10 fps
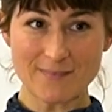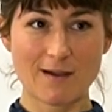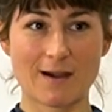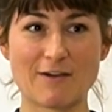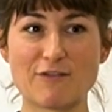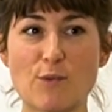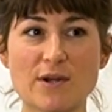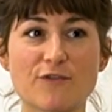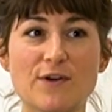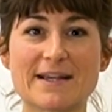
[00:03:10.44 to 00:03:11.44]
I have a
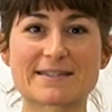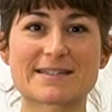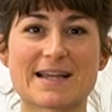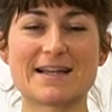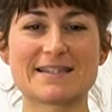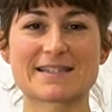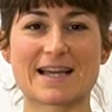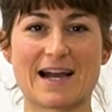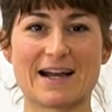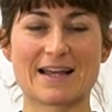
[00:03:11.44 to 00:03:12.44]
wonderful exercise
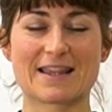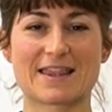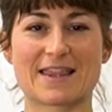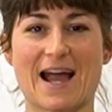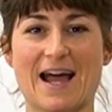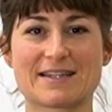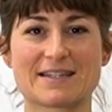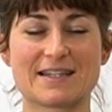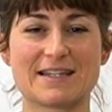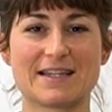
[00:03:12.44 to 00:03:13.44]
that
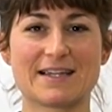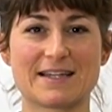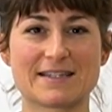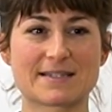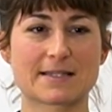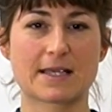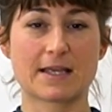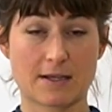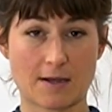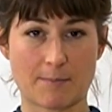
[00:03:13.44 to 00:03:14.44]
is
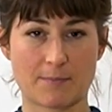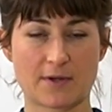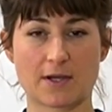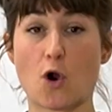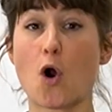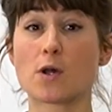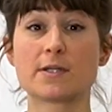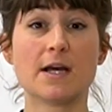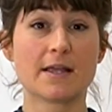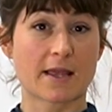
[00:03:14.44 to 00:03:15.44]
kick up, called
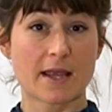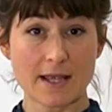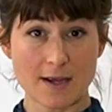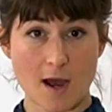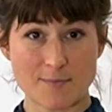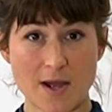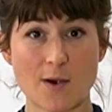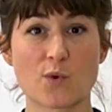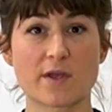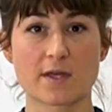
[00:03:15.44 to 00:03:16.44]
the kick
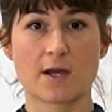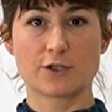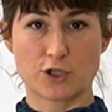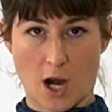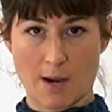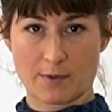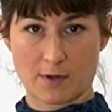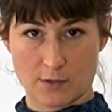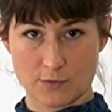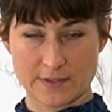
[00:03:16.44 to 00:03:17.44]
up with sharp
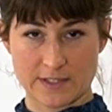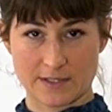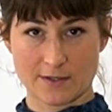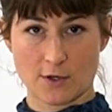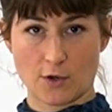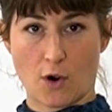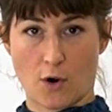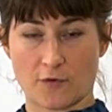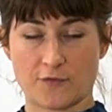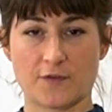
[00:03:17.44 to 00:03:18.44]
closing
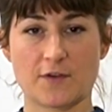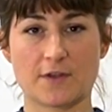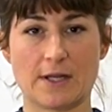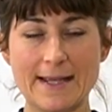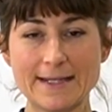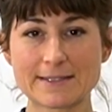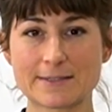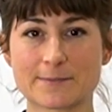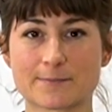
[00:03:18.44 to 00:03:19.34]
of the legs.